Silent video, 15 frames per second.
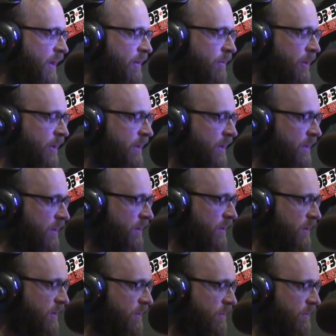Everybody does it,
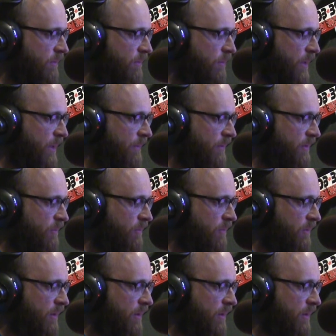just beams